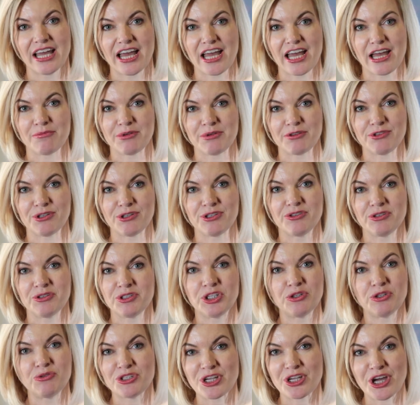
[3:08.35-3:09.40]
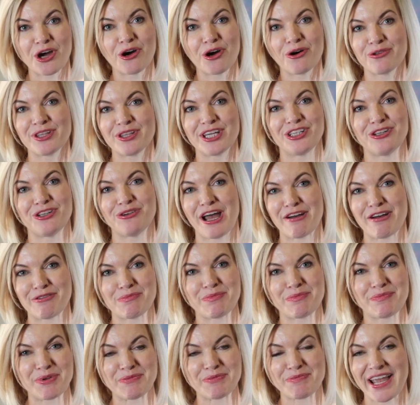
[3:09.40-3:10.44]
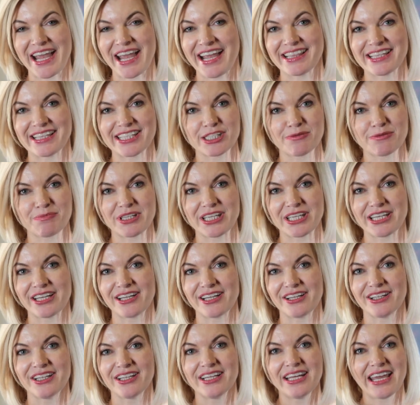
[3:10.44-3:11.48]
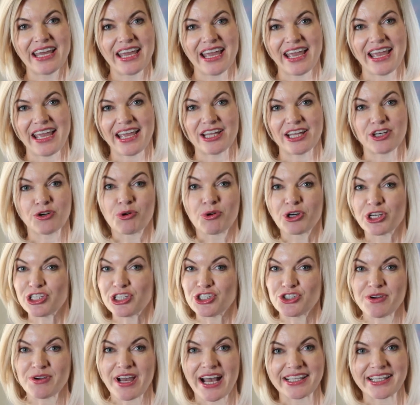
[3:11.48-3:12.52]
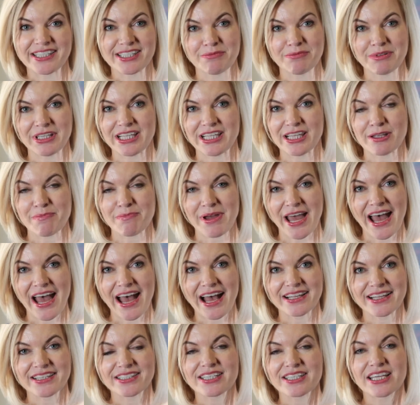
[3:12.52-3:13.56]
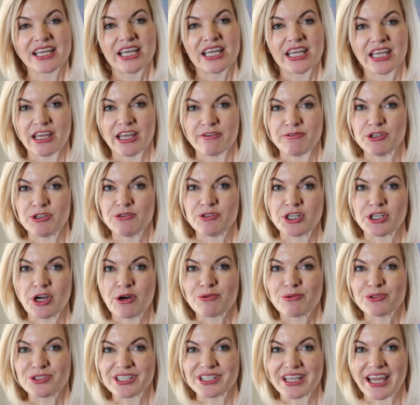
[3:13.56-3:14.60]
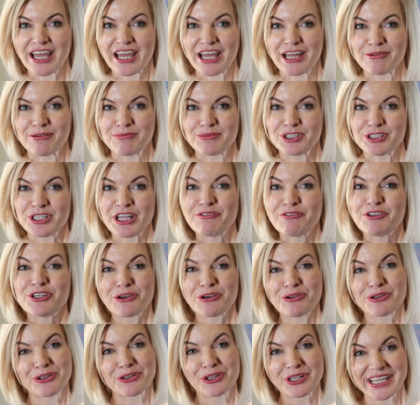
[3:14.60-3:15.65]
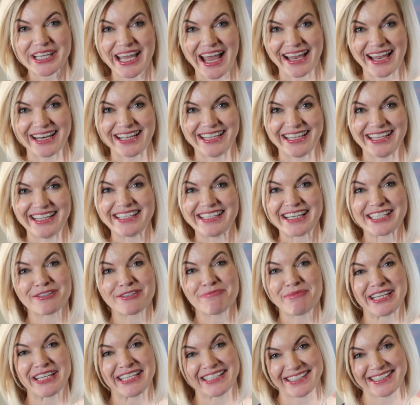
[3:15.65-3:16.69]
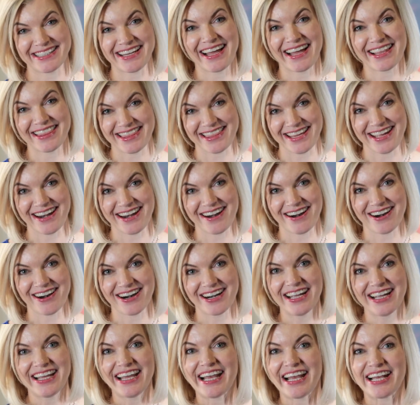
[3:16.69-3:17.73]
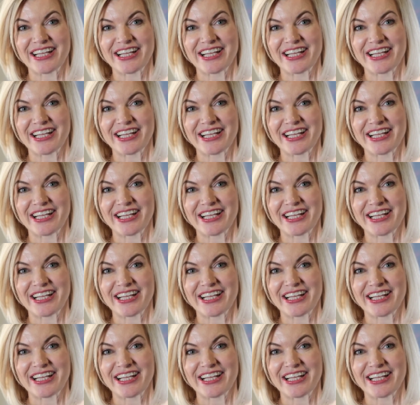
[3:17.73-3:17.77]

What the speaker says: If you know that you haven't been paying this bill, or that you had something in the past, if you don't look at it, it doesn't mean it's not there.